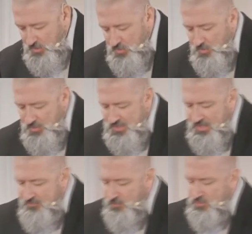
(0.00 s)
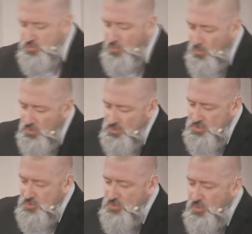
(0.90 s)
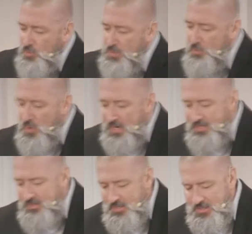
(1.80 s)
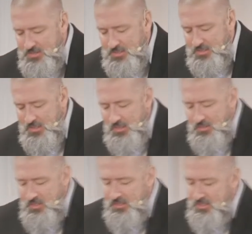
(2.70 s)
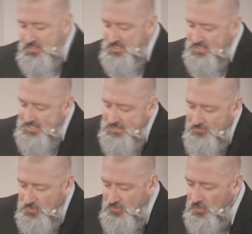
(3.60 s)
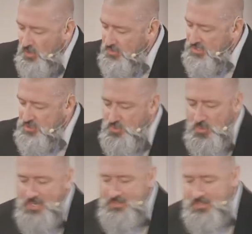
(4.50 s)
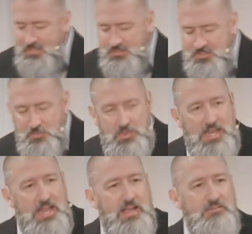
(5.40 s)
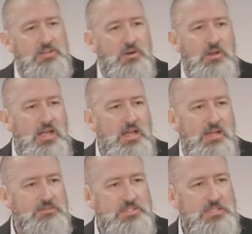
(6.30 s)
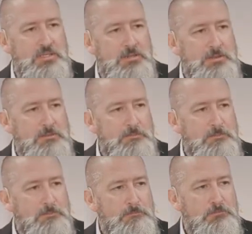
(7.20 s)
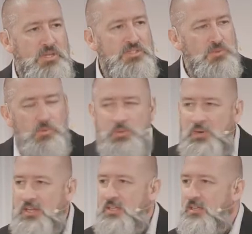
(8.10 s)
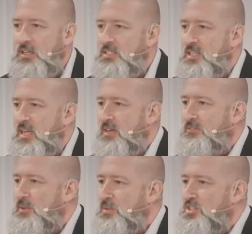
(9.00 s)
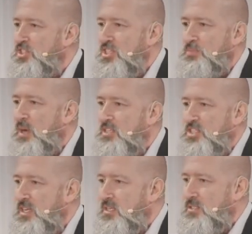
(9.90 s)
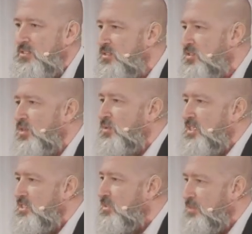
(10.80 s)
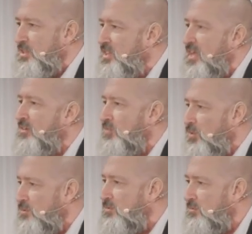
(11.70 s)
Who are we thankful towards? Who are we recognizing that is the giver of all these great things that we have in our lives? Because when we recognize that, if it was just by chance, there's no reason to be thankful.